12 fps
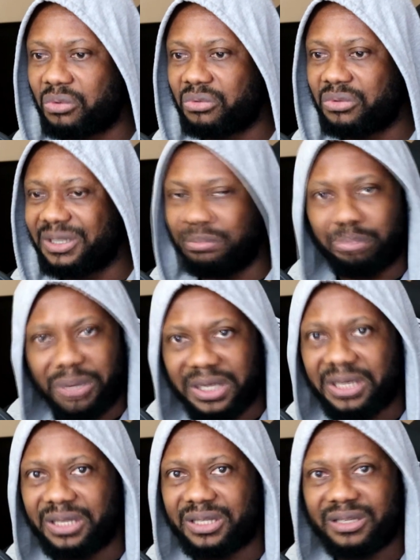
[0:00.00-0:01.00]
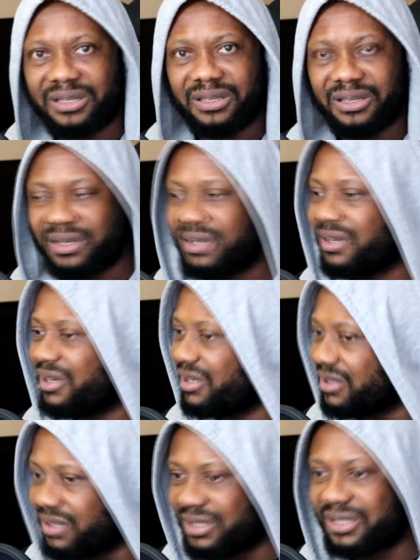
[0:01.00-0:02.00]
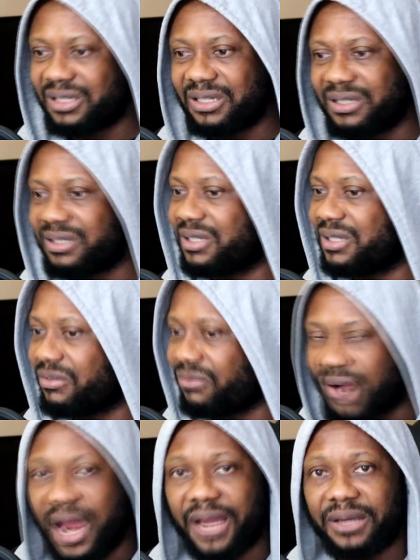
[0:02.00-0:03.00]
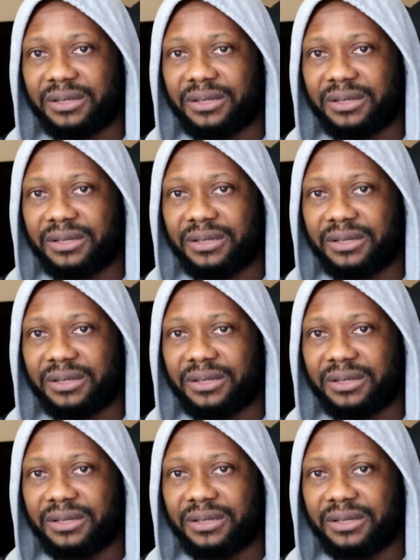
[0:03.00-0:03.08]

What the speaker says: the beat, this is fire.